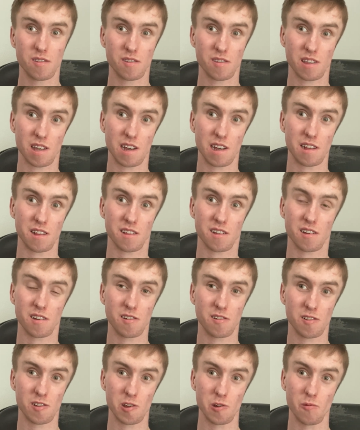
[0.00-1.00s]
that
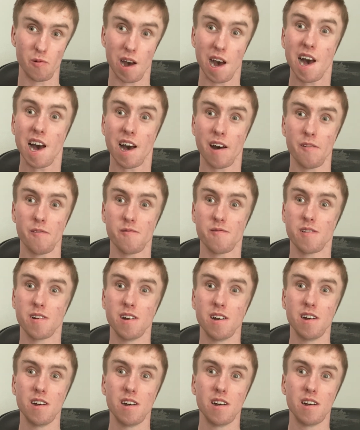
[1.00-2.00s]
you have,
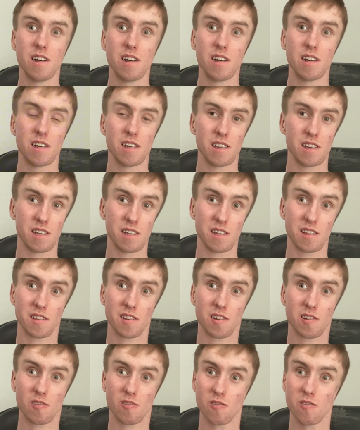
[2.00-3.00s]
it
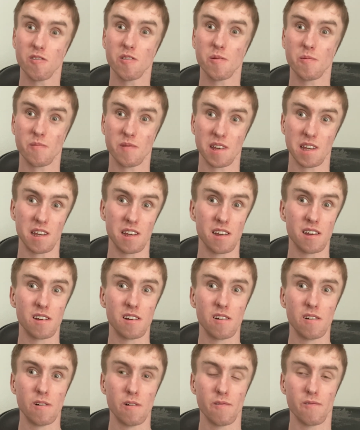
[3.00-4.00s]
could be
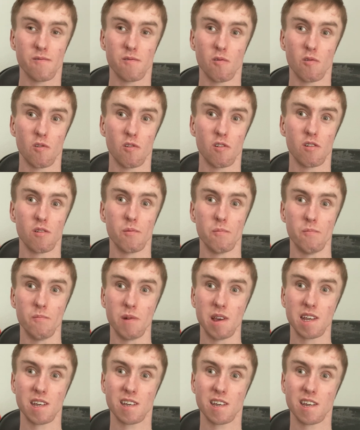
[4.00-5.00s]
for
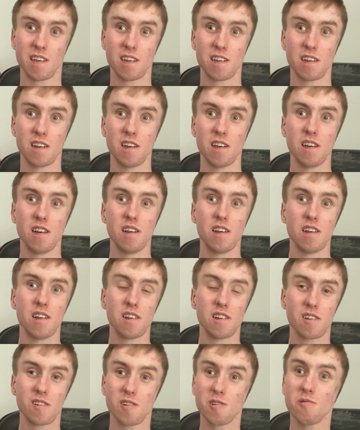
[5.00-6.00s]
making
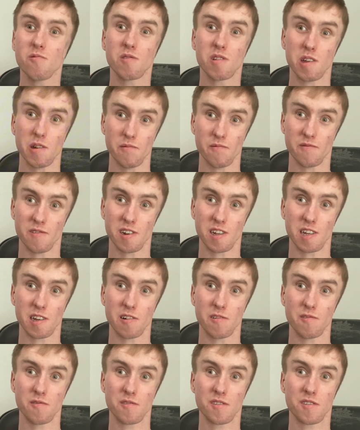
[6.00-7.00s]
YouTube
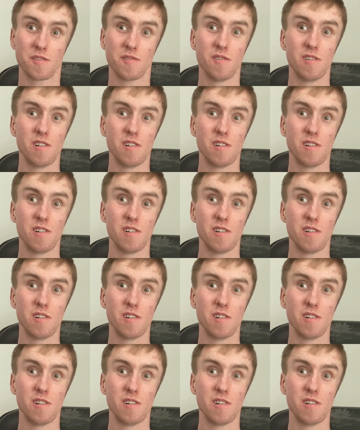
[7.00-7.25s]
videos.